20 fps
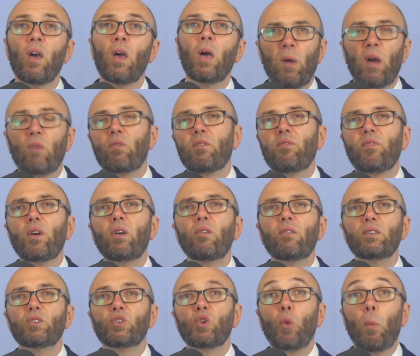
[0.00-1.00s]
By
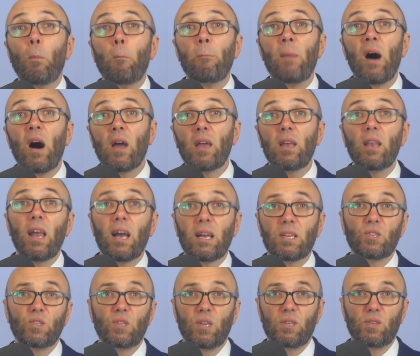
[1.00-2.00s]
referring to my
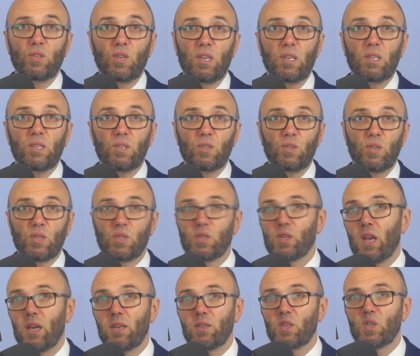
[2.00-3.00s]
last Duchess,
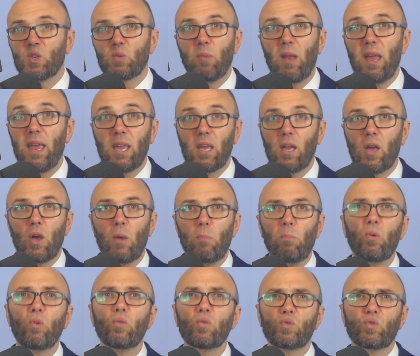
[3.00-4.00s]
just like displaying her
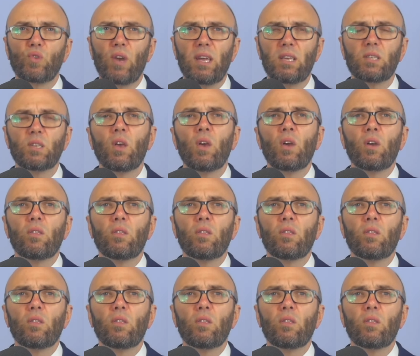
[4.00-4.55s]
portrait,